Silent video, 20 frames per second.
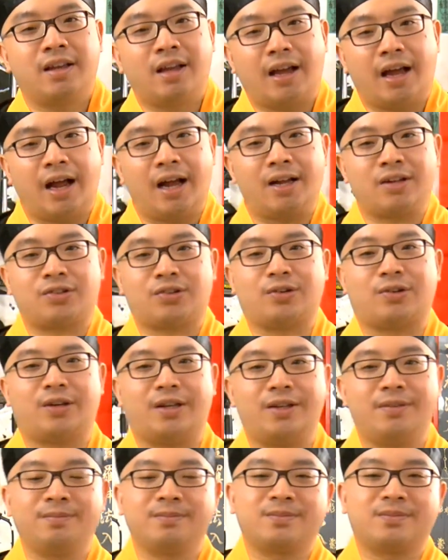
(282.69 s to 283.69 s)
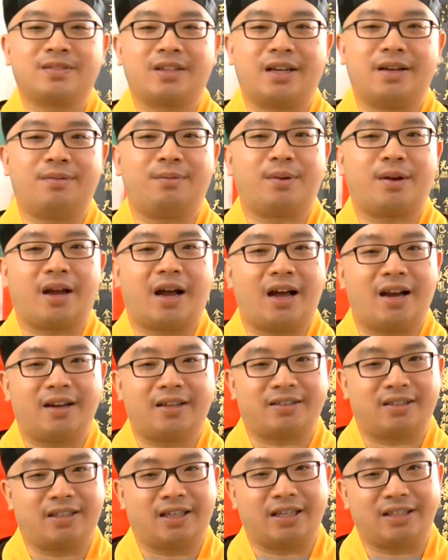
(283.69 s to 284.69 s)
Actually, in
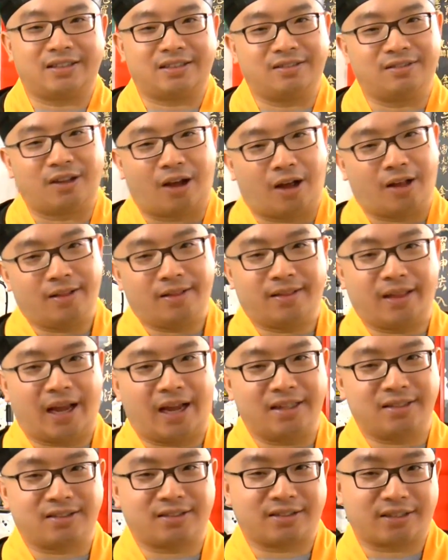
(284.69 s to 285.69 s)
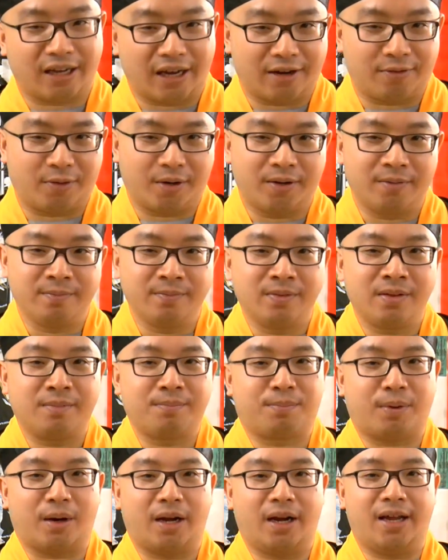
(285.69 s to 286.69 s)
reality, it's not that scary,
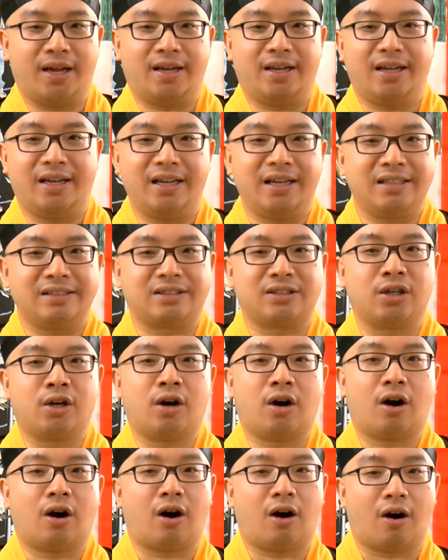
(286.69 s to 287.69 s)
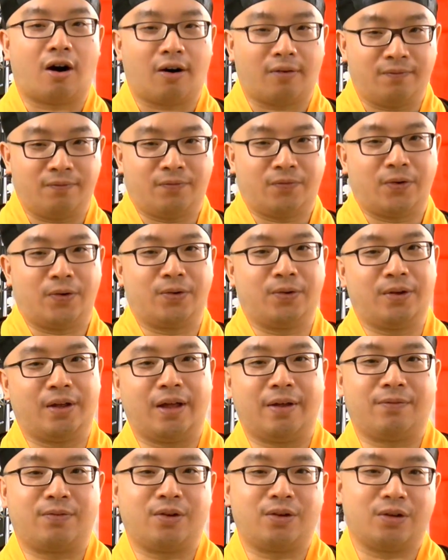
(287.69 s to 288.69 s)
but it is harmful
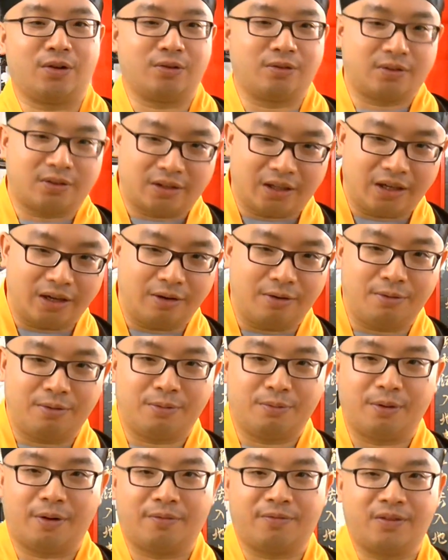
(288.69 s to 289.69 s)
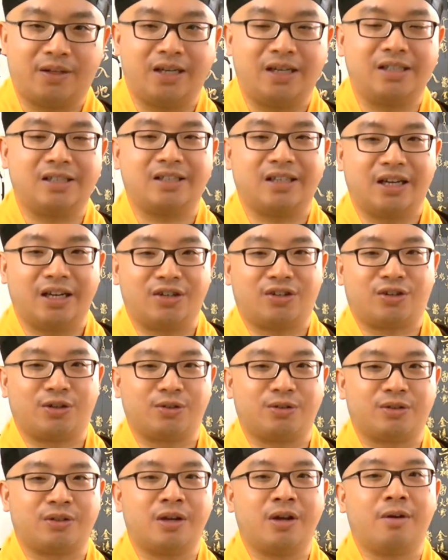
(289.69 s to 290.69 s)
if you don't deal with these
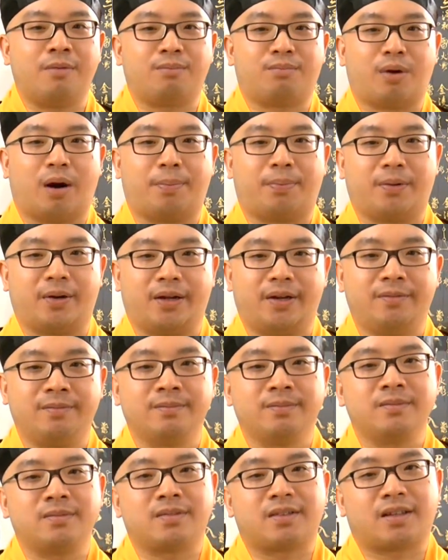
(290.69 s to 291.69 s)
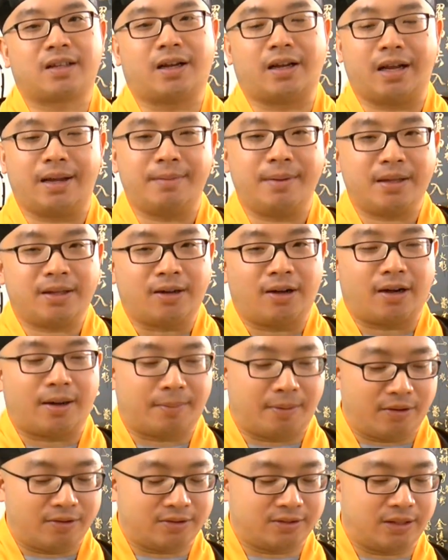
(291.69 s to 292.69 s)
issues properly. Now, let me talk
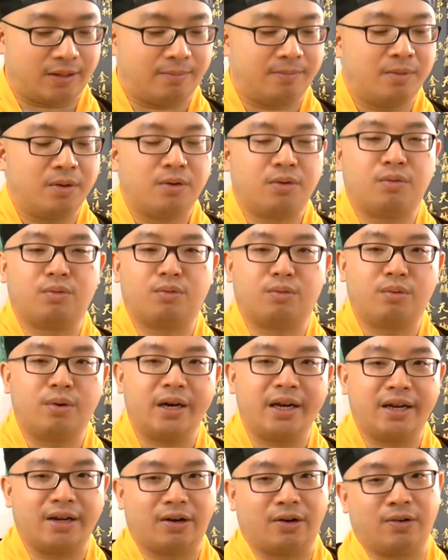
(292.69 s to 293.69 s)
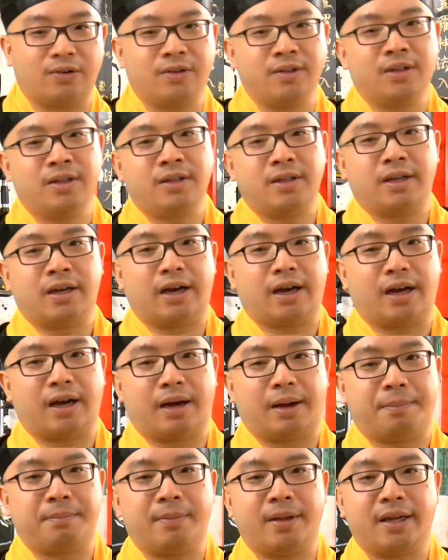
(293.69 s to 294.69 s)
about some real
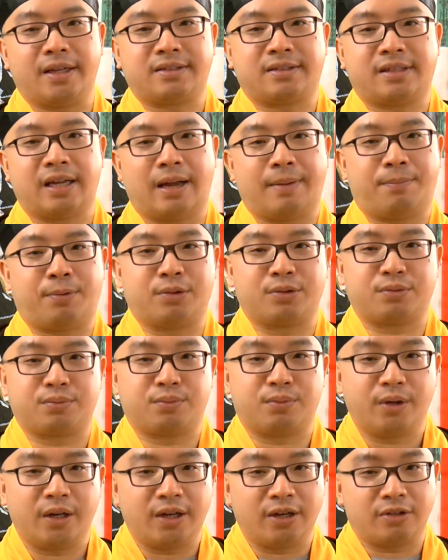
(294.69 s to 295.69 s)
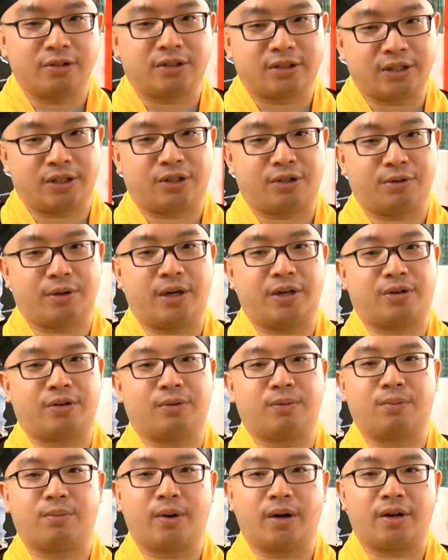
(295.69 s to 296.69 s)
examples, real
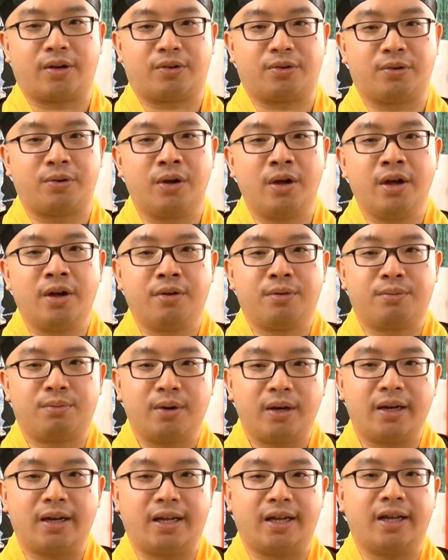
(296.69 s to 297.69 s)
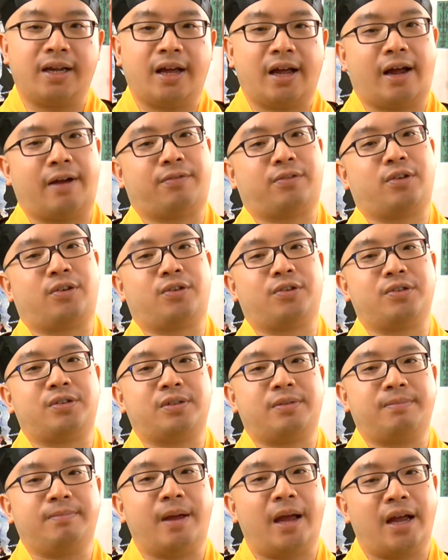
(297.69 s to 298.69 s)
situation where you really have to
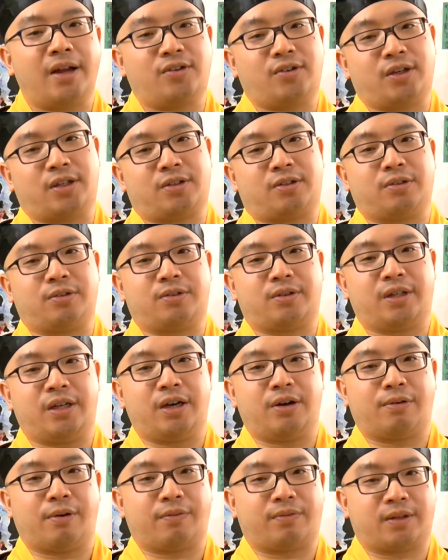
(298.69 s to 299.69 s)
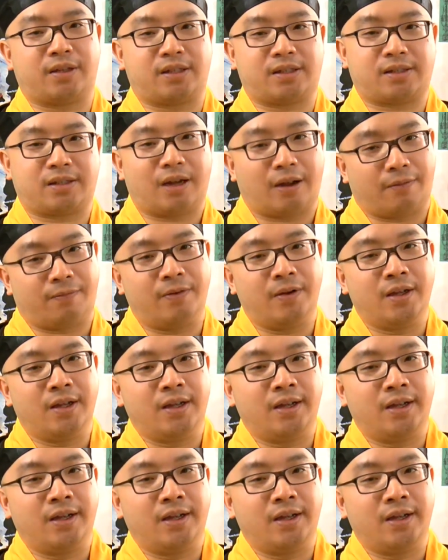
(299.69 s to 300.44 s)
use magic to deal with the stuff.